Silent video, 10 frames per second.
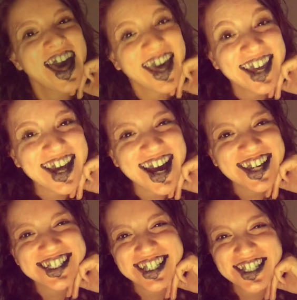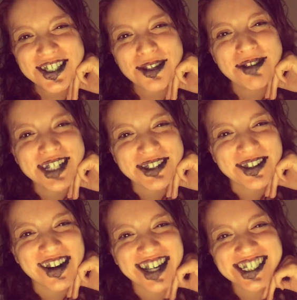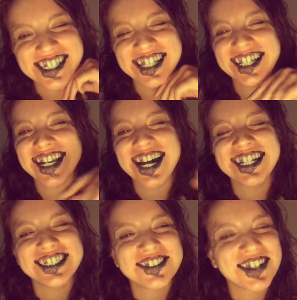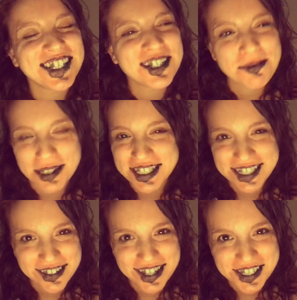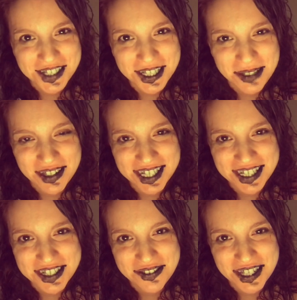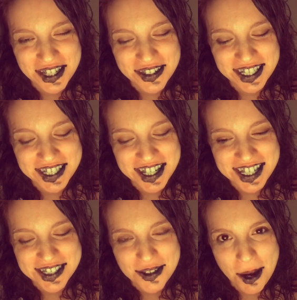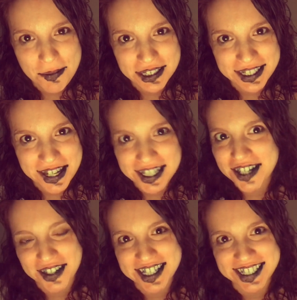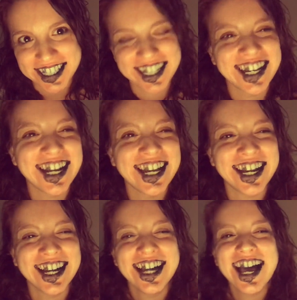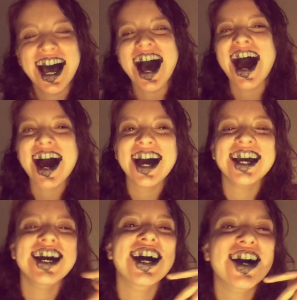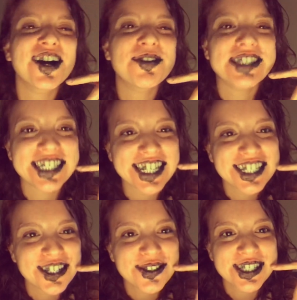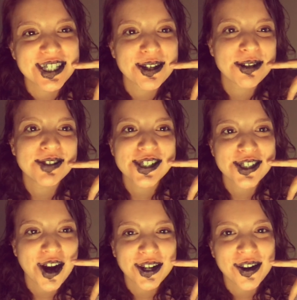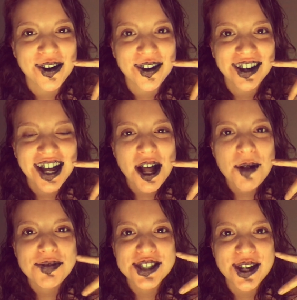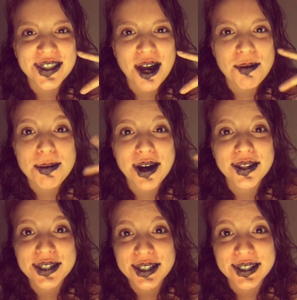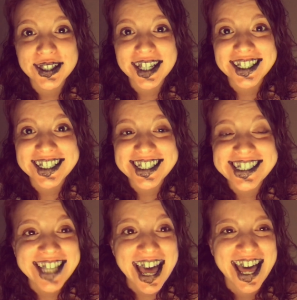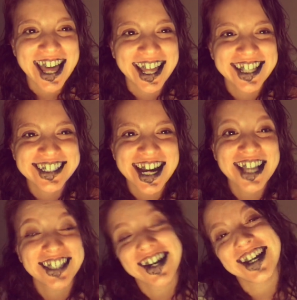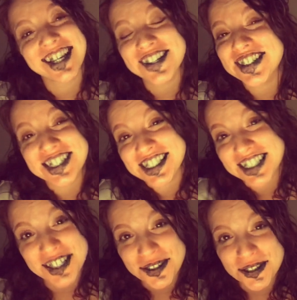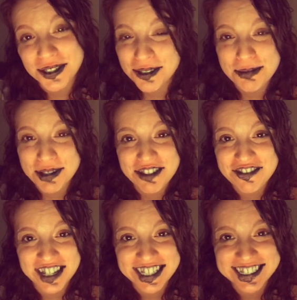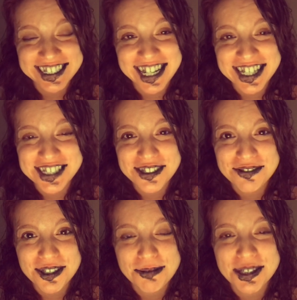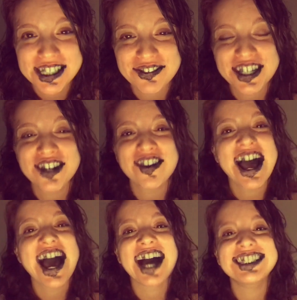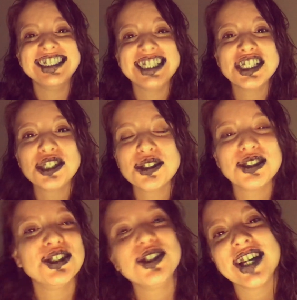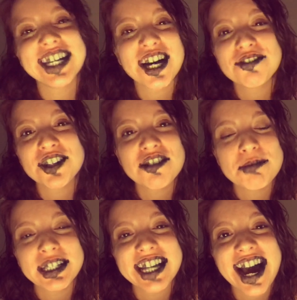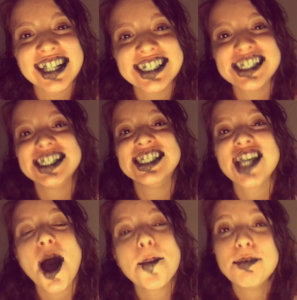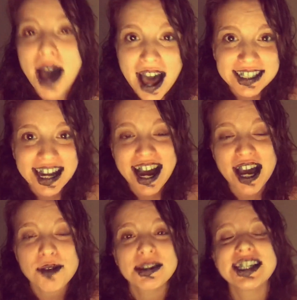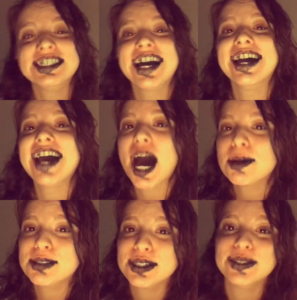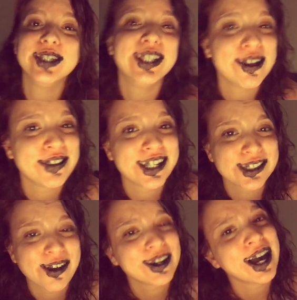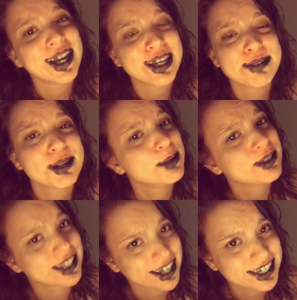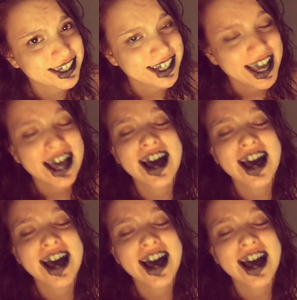Hey guys, thank you so much for watching. I just wanted to put this little extra clip at the end of the video, let you guys know I'm really not that crazy. I uh, did use some charcoal so that my mouth could look like this, and I thought it was just a cool creepy effect that I could do for the music video. I did choose to do a cover of Billie Eilish's Bad Guy because I absolutely love that song. I am obsessed.